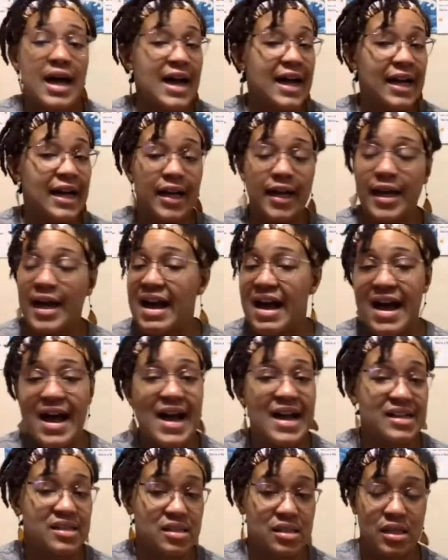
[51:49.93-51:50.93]
I
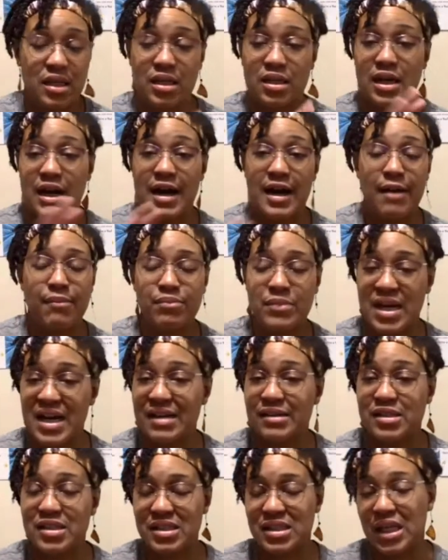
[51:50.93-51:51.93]
said I'm
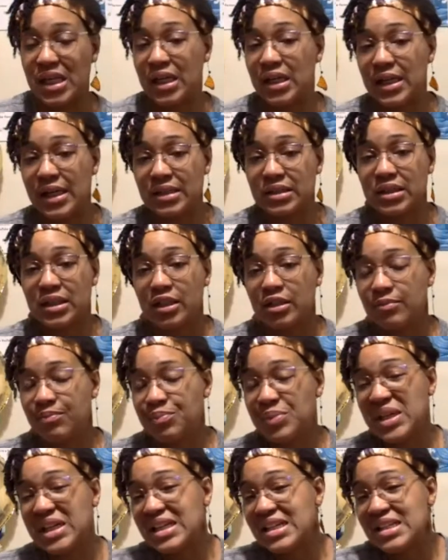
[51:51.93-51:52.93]
not staying out there
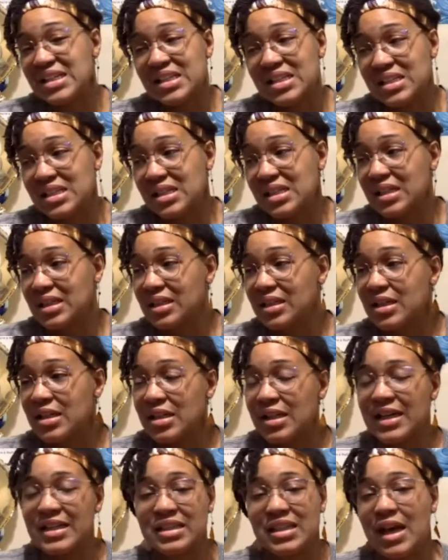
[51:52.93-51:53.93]
because
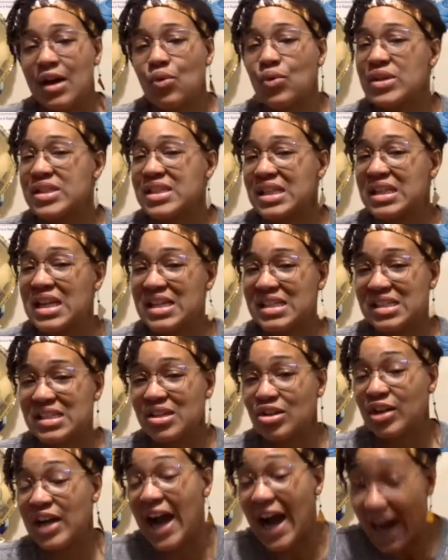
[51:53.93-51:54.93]
like that wasn't
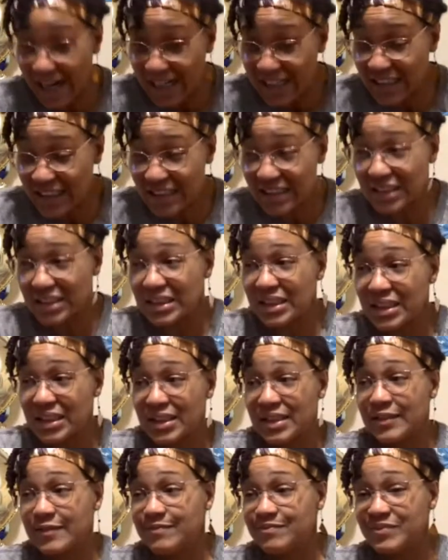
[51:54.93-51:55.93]
necessary.
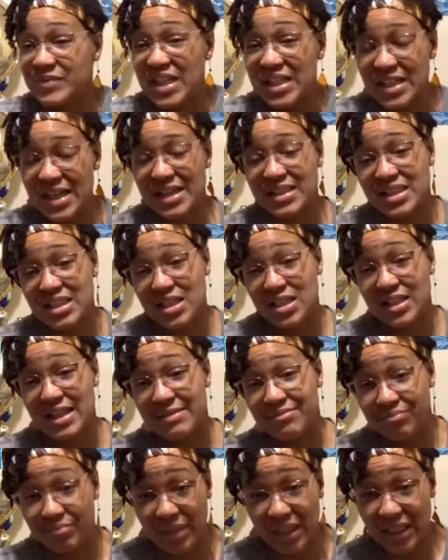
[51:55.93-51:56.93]
They didn't have to yell
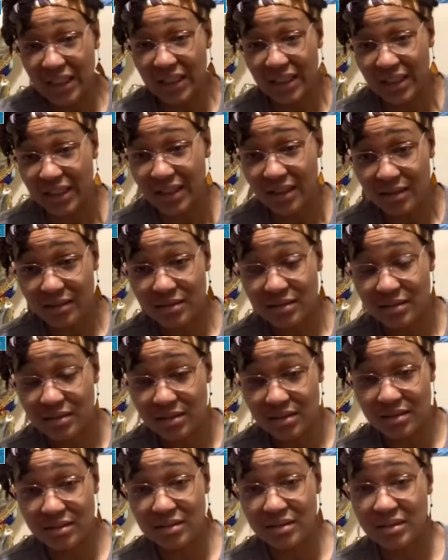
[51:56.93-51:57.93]
at me.
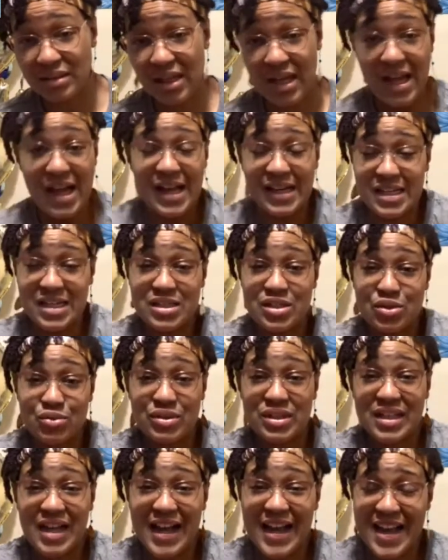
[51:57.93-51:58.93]
I didn't do
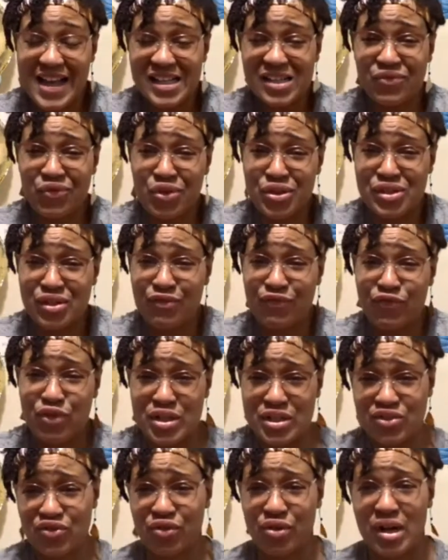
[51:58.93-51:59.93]
nothing. I asked for some
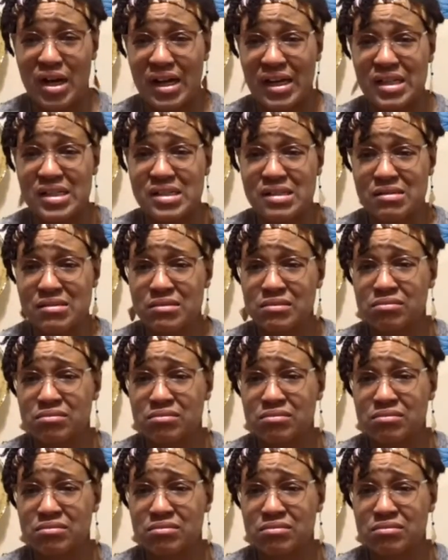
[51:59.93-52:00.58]
French fries.